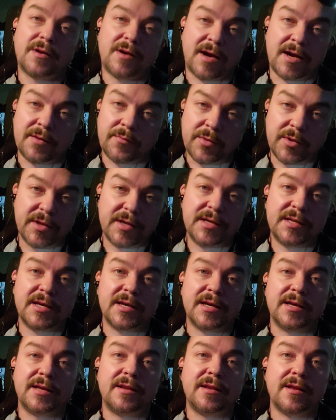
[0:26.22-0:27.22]
I really
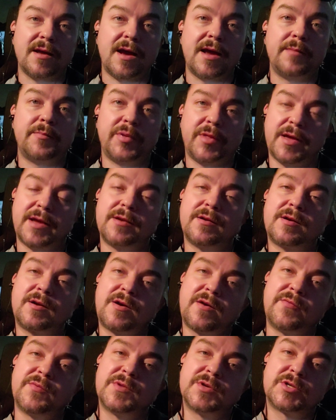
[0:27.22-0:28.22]
did. I had planned on
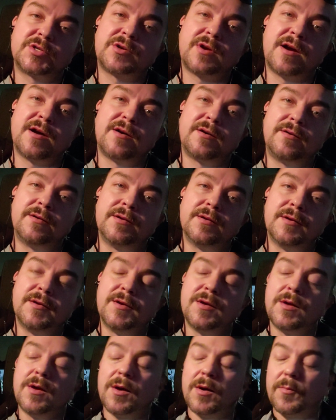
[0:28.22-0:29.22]
covering this trial,
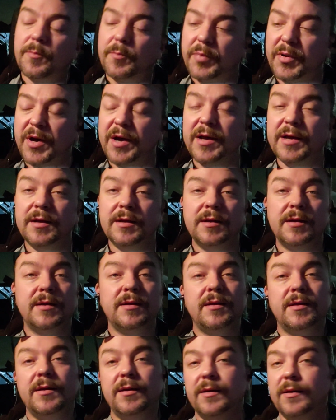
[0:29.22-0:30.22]
but
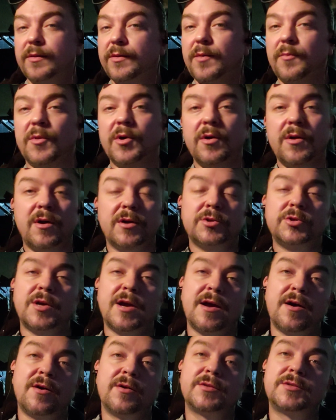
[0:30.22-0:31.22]
the Murdoch
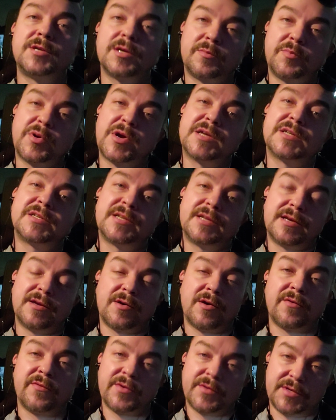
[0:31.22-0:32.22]
trial took precedent
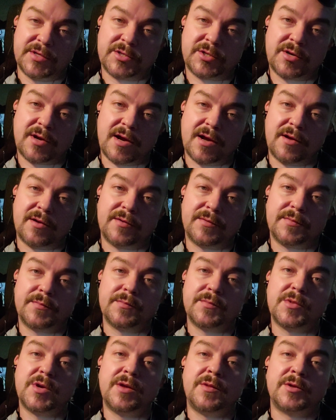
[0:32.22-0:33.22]
over this trial.
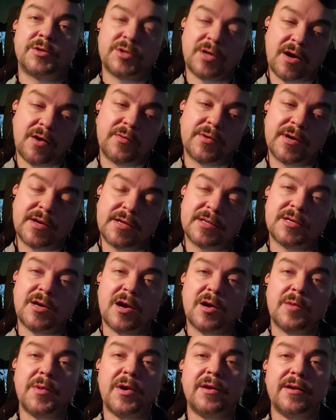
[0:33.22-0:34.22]
And the trial we're going to
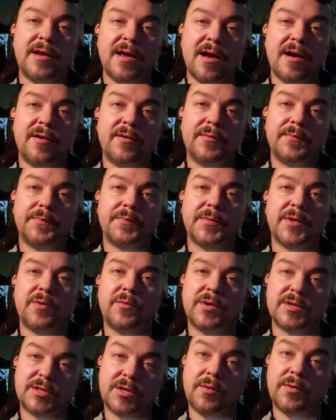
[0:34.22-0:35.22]
talk about now and
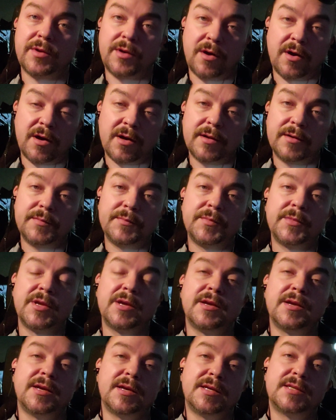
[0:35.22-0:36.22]
what's going on
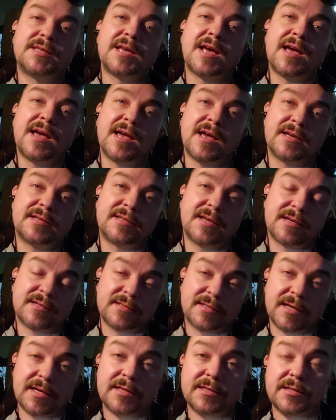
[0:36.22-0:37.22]
is that
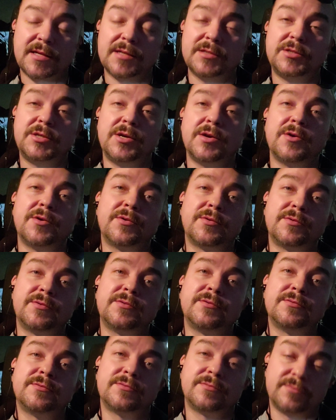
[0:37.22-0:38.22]
XXXTentacion
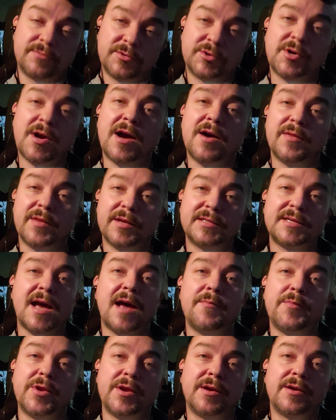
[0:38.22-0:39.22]
trial that's
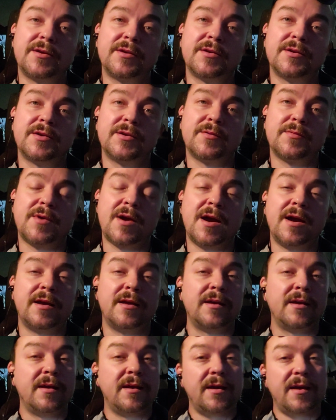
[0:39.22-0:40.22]
happening,
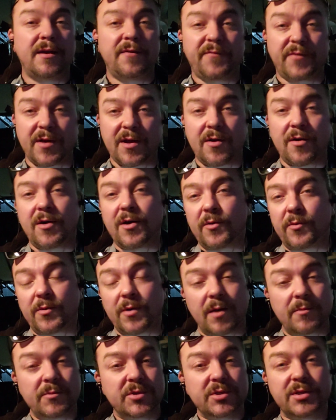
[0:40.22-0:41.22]
right? And for now on,
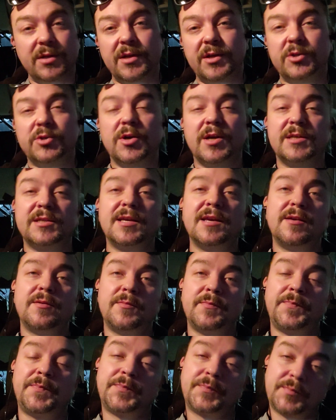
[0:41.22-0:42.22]
I'm just going to address
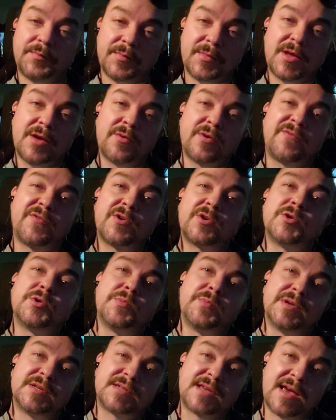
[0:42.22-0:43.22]
him and refer to
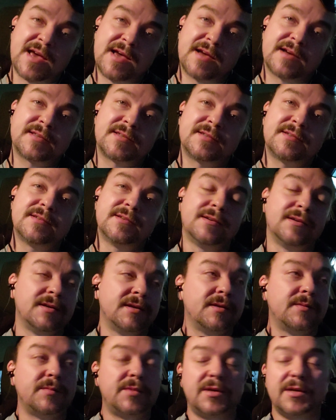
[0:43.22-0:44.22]
him as X
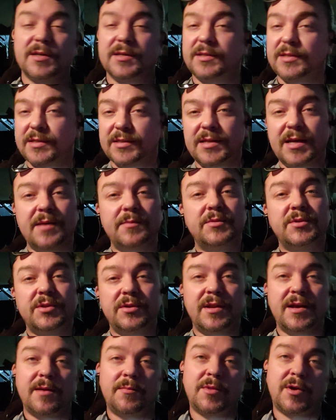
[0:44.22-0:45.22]
because his name is
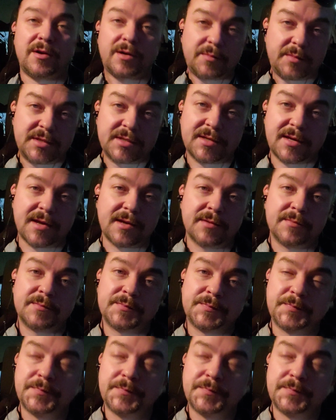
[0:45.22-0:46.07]
too damn long to be saying.